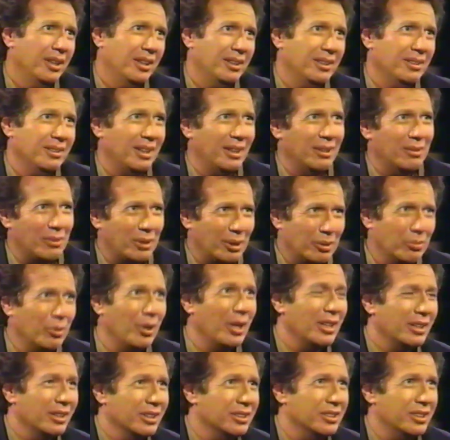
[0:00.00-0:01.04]
I don't want to
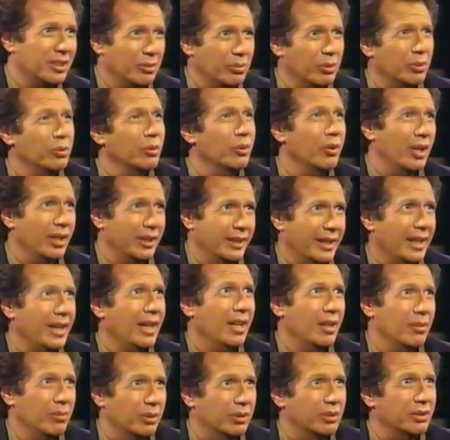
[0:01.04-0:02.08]
break this to you, but we're on
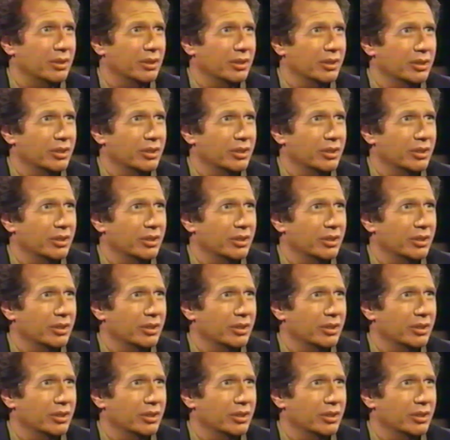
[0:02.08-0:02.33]
cable.